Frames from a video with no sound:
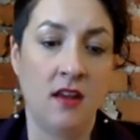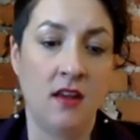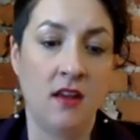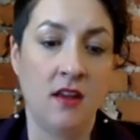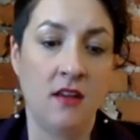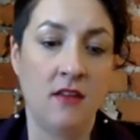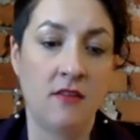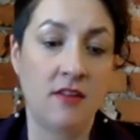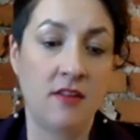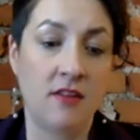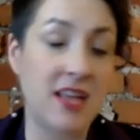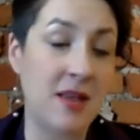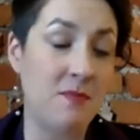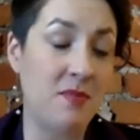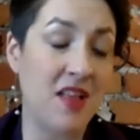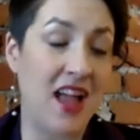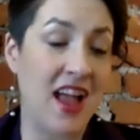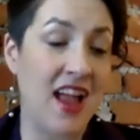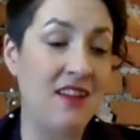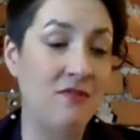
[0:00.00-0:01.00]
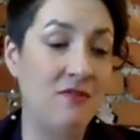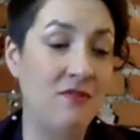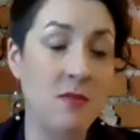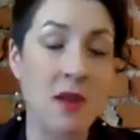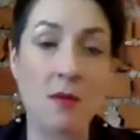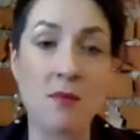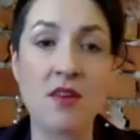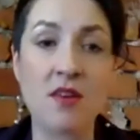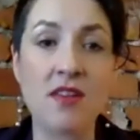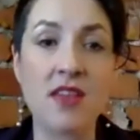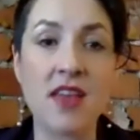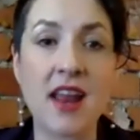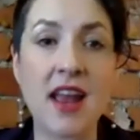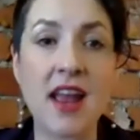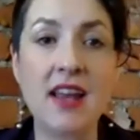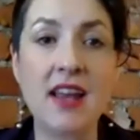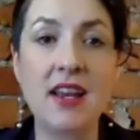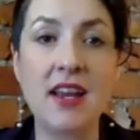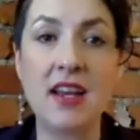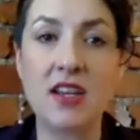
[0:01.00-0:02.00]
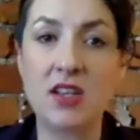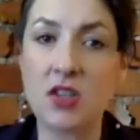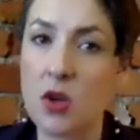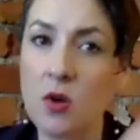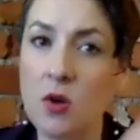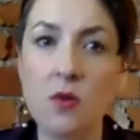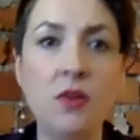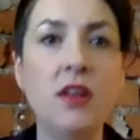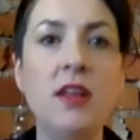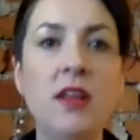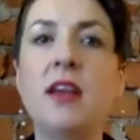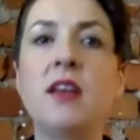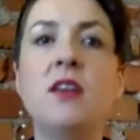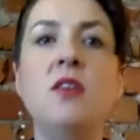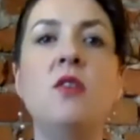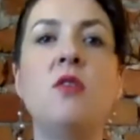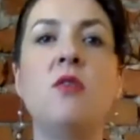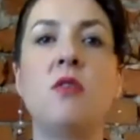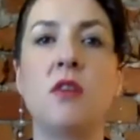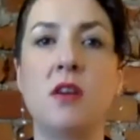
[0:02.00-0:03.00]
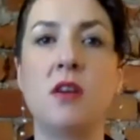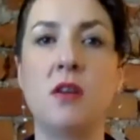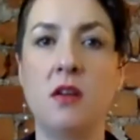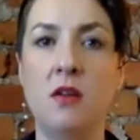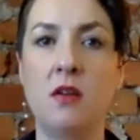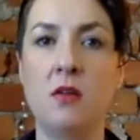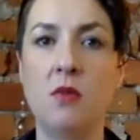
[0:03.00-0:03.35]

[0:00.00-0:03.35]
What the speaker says: For example, I remember that I totally ignored